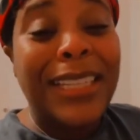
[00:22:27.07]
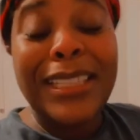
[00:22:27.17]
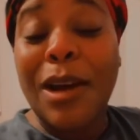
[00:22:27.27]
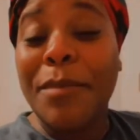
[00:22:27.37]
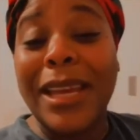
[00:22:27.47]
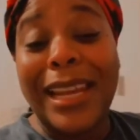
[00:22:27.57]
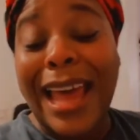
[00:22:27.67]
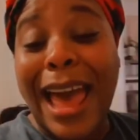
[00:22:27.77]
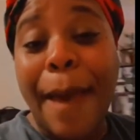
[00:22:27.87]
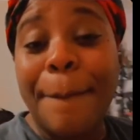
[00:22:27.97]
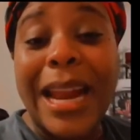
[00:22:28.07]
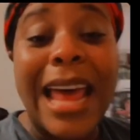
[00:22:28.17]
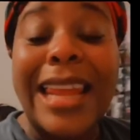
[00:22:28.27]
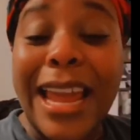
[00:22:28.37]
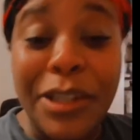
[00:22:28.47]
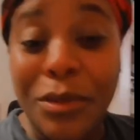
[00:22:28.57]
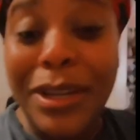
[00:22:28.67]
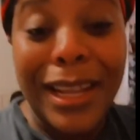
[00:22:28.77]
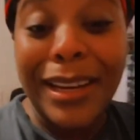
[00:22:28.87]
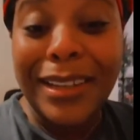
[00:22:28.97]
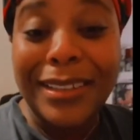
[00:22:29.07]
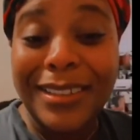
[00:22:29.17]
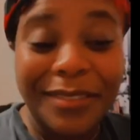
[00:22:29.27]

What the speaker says: gonna be a lie, but I like Duke Dennis.